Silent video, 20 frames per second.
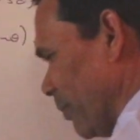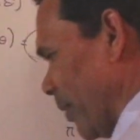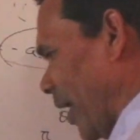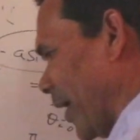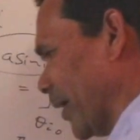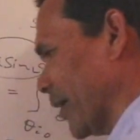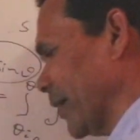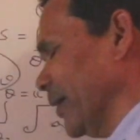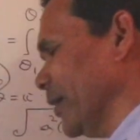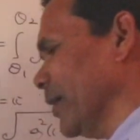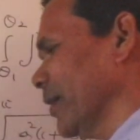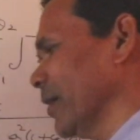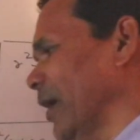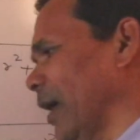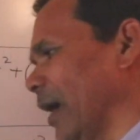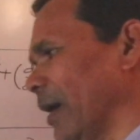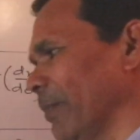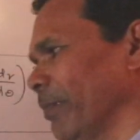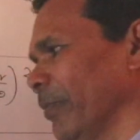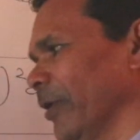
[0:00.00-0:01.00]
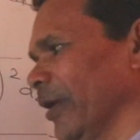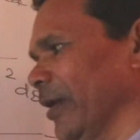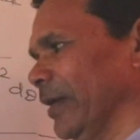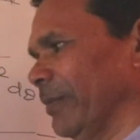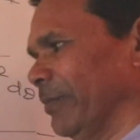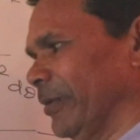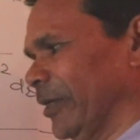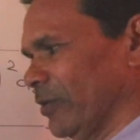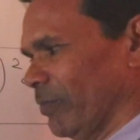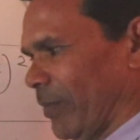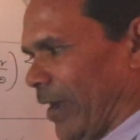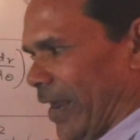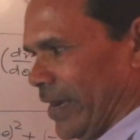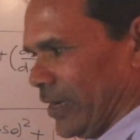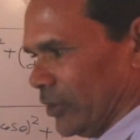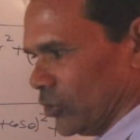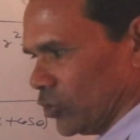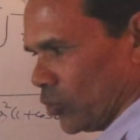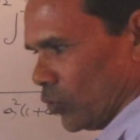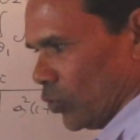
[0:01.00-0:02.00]
the bracket, upper limit
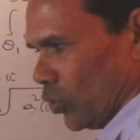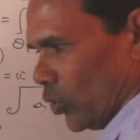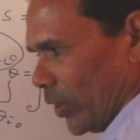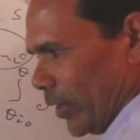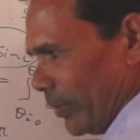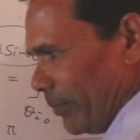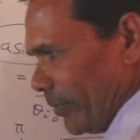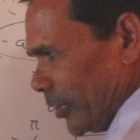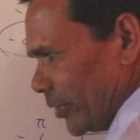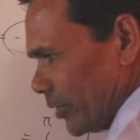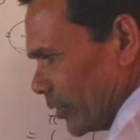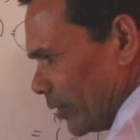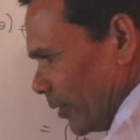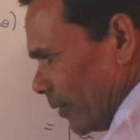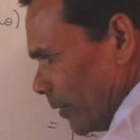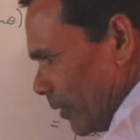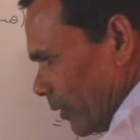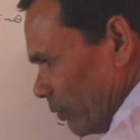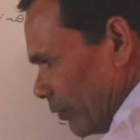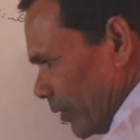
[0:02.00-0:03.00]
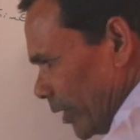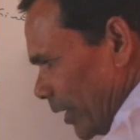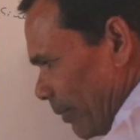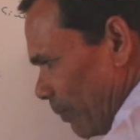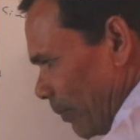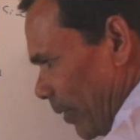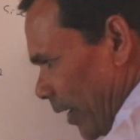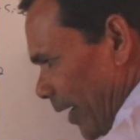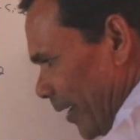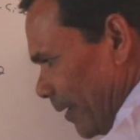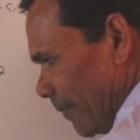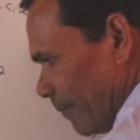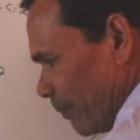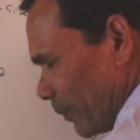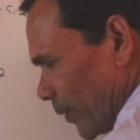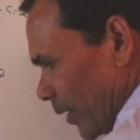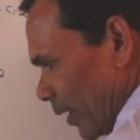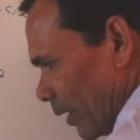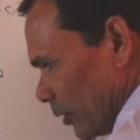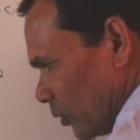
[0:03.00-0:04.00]
minus lower limit we apply.
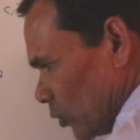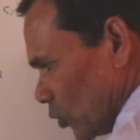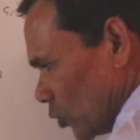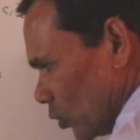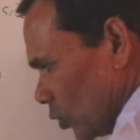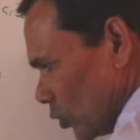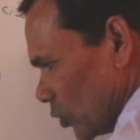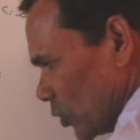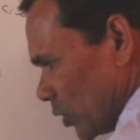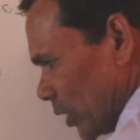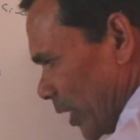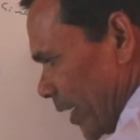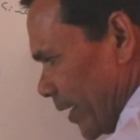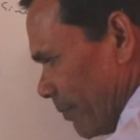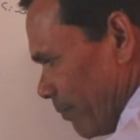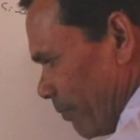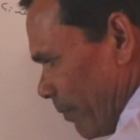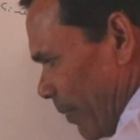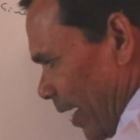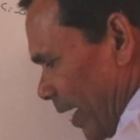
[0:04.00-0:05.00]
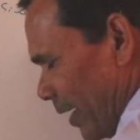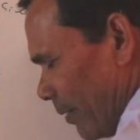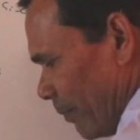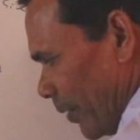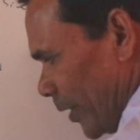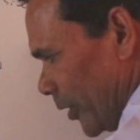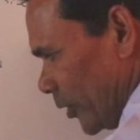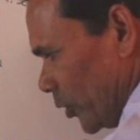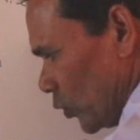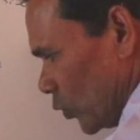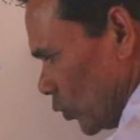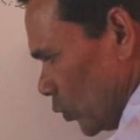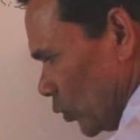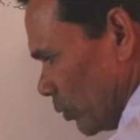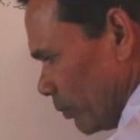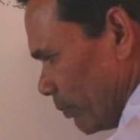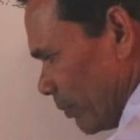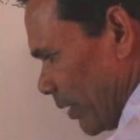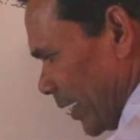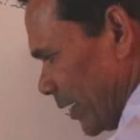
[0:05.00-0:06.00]
So sin pi by
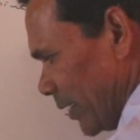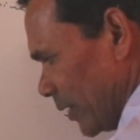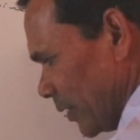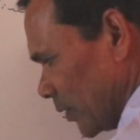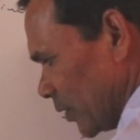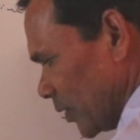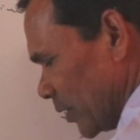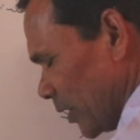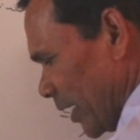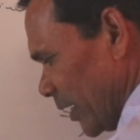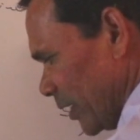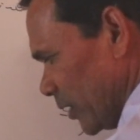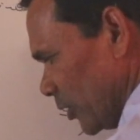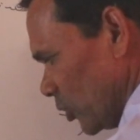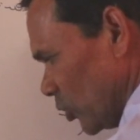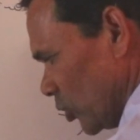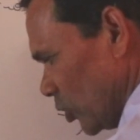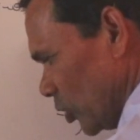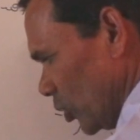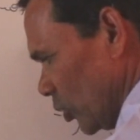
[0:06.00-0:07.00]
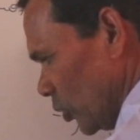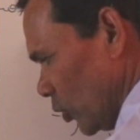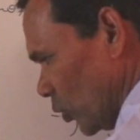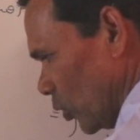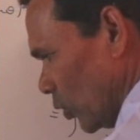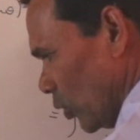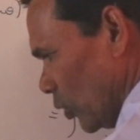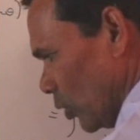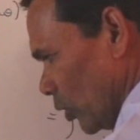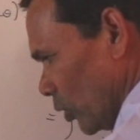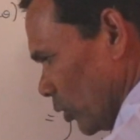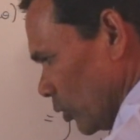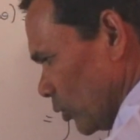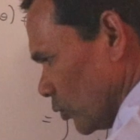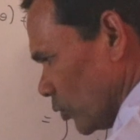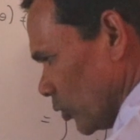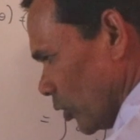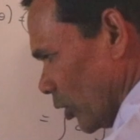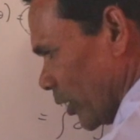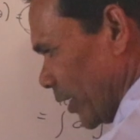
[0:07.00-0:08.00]
2 minus sin 0.
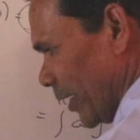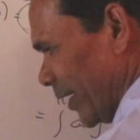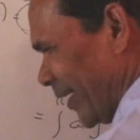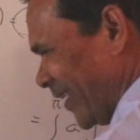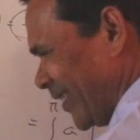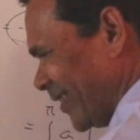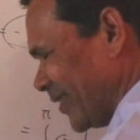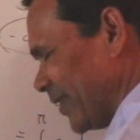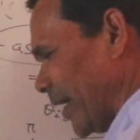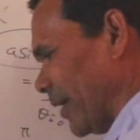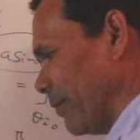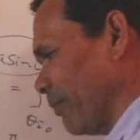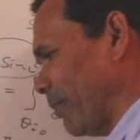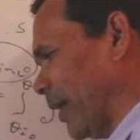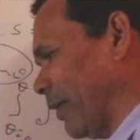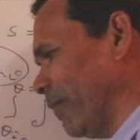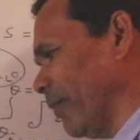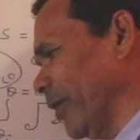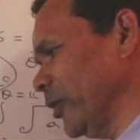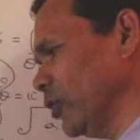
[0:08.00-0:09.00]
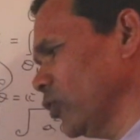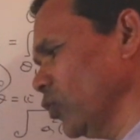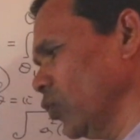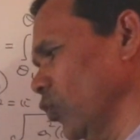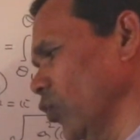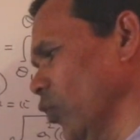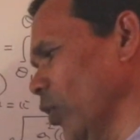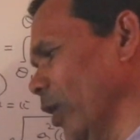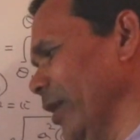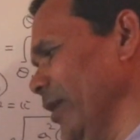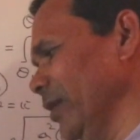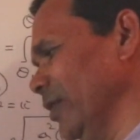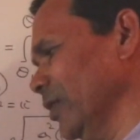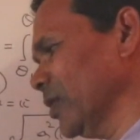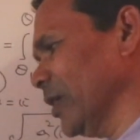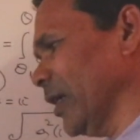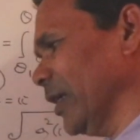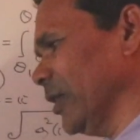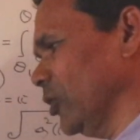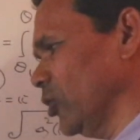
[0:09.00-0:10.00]
So you are getting sin pi by 2 1,
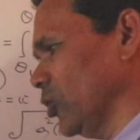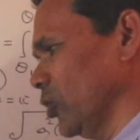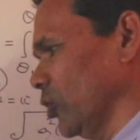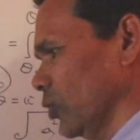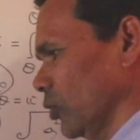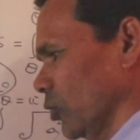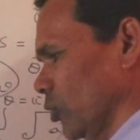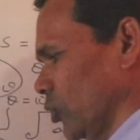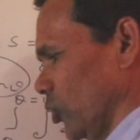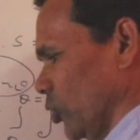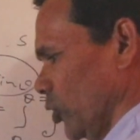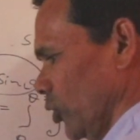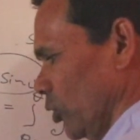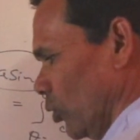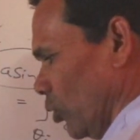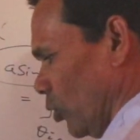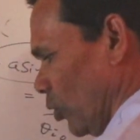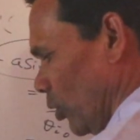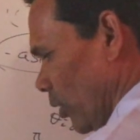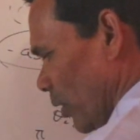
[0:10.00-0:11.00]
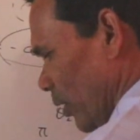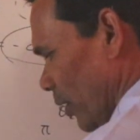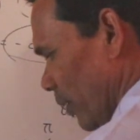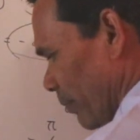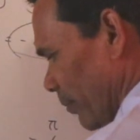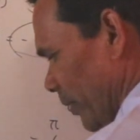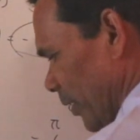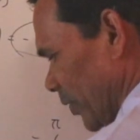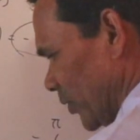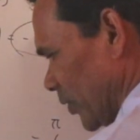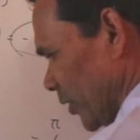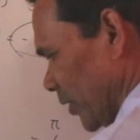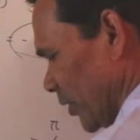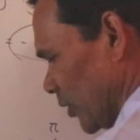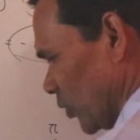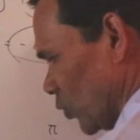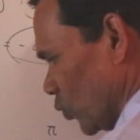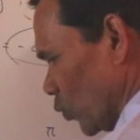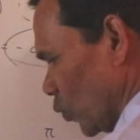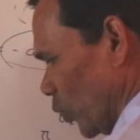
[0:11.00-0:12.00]
sin 0 0, means it
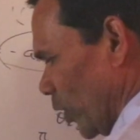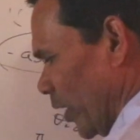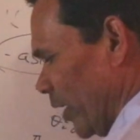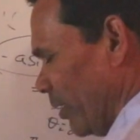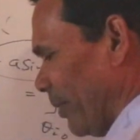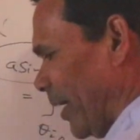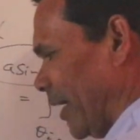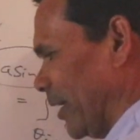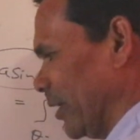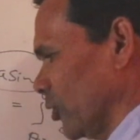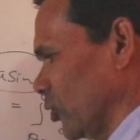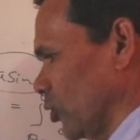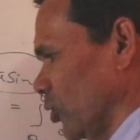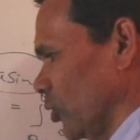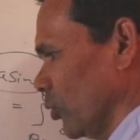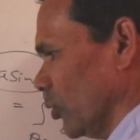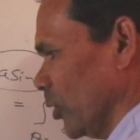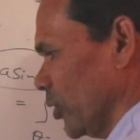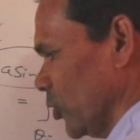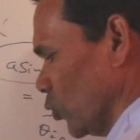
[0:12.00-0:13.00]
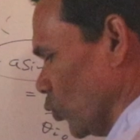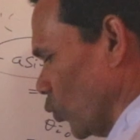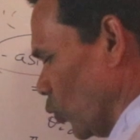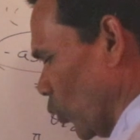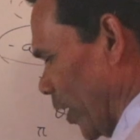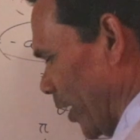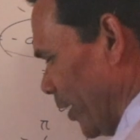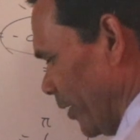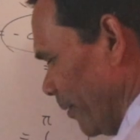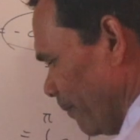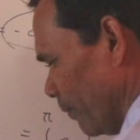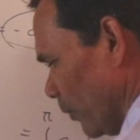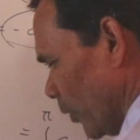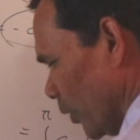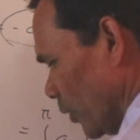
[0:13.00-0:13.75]
is 1 minus 0 is 1.